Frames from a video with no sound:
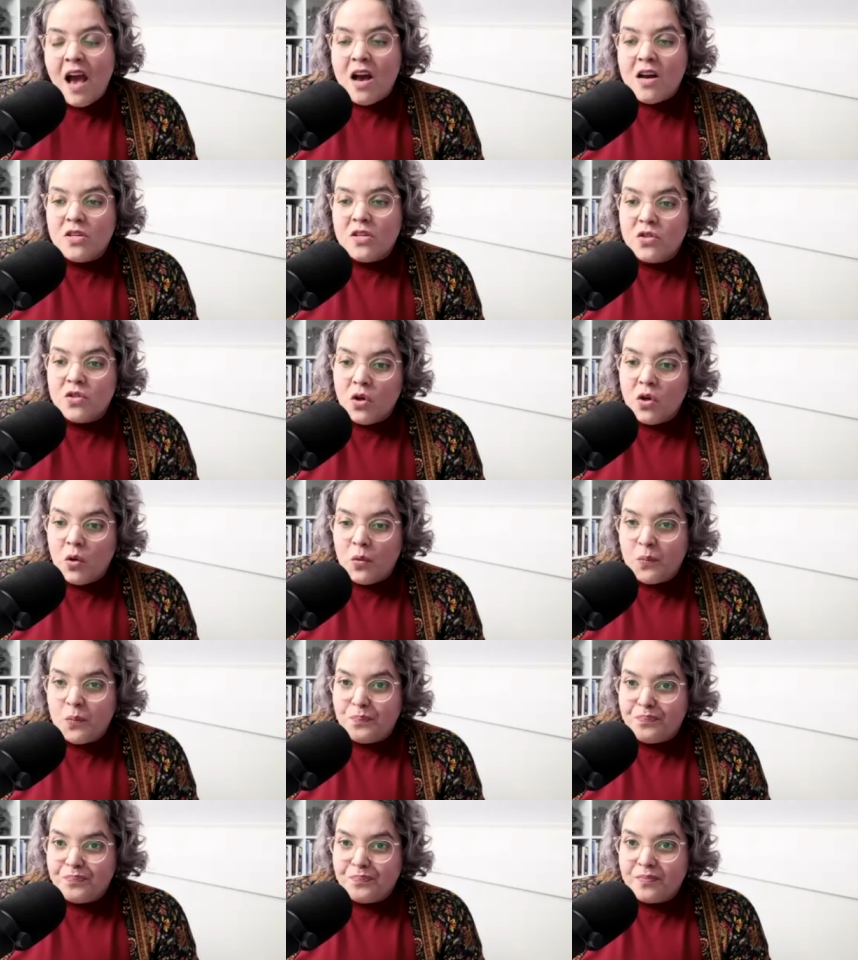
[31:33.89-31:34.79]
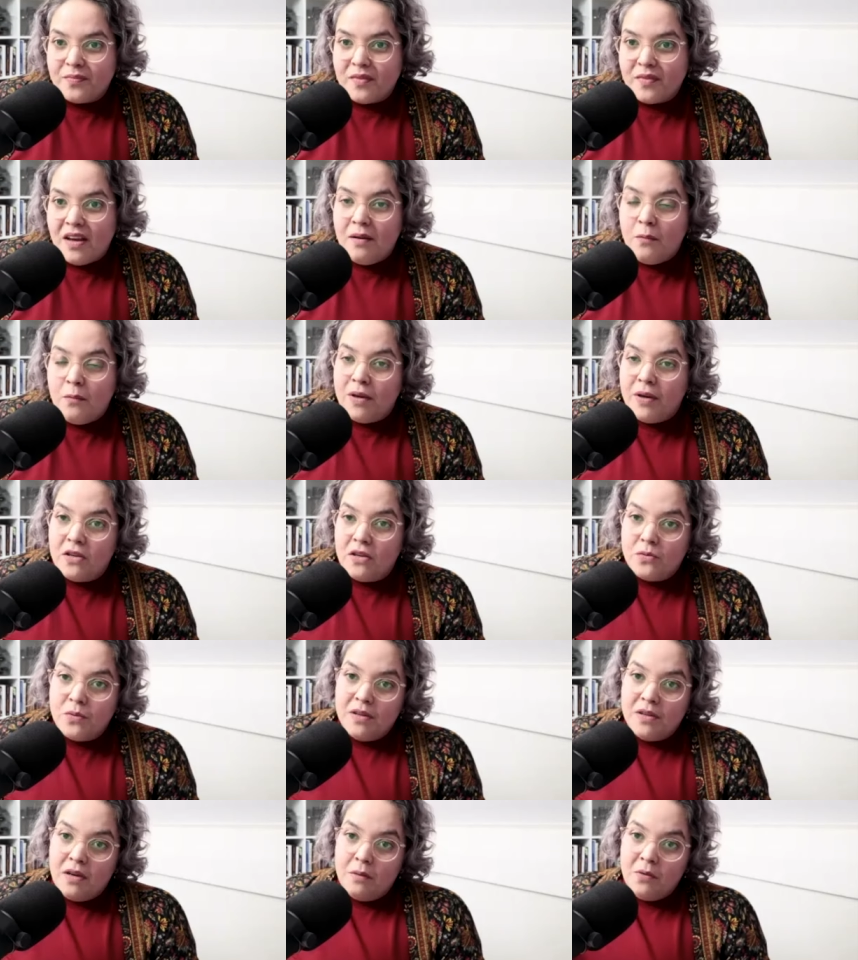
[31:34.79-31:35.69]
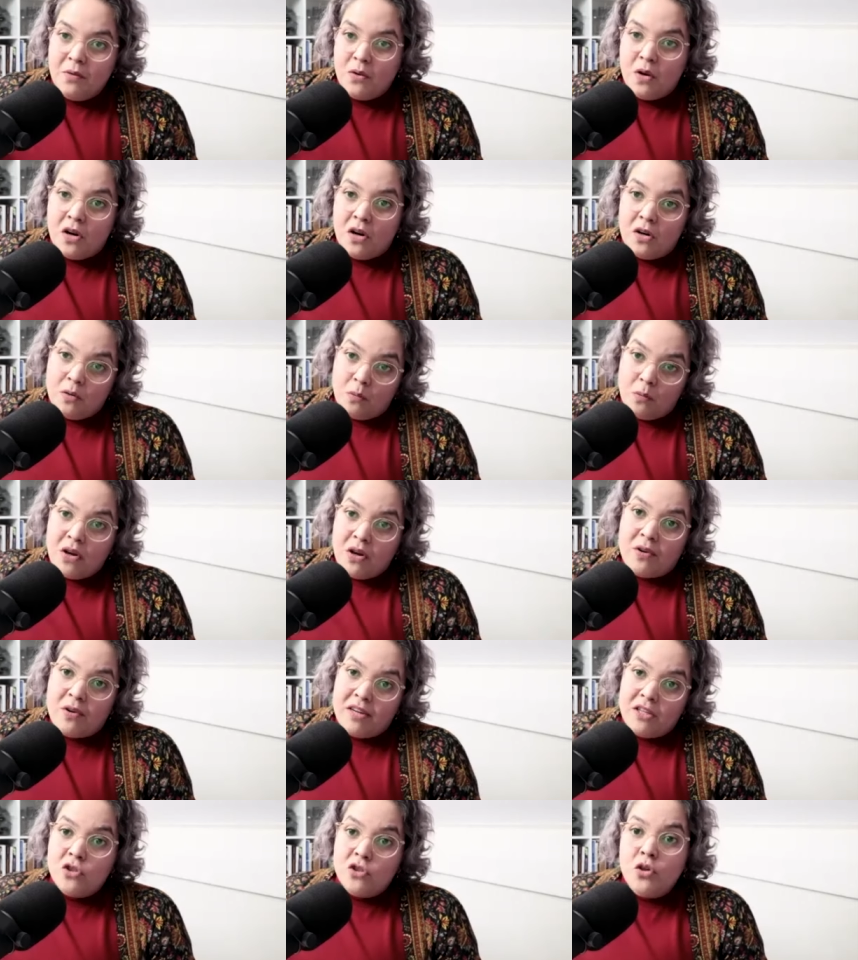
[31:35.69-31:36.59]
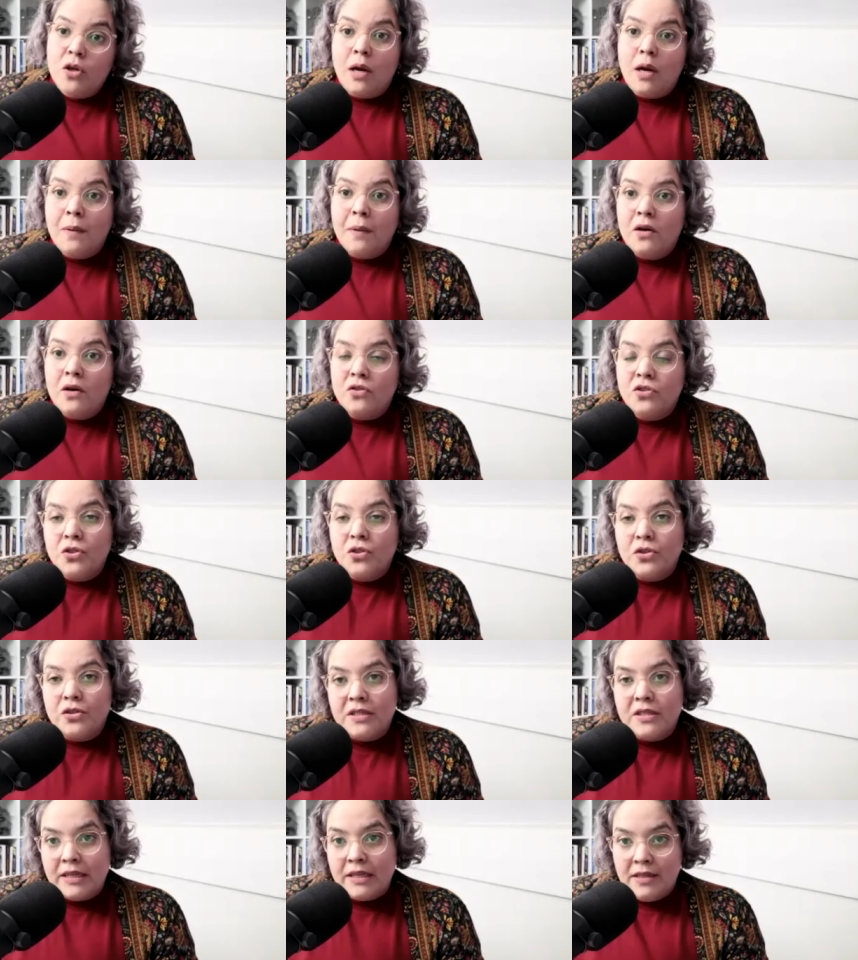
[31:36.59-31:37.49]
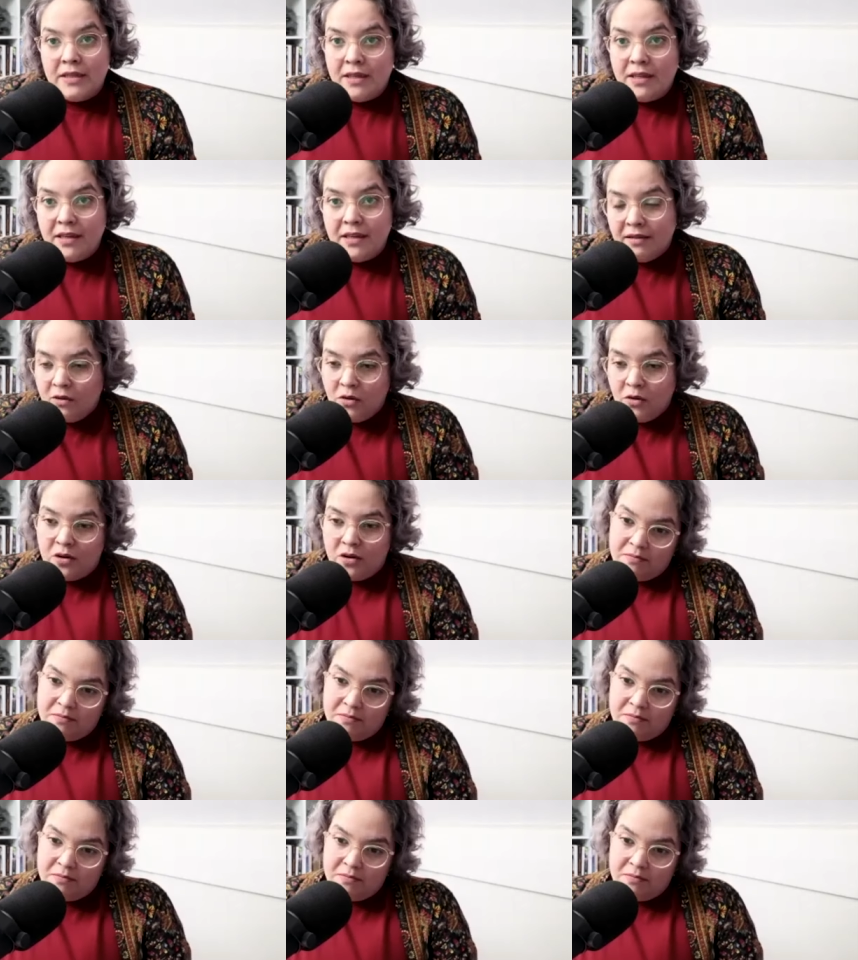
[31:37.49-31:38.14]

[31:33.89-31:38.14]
So because we, we are, we already talked about your technique or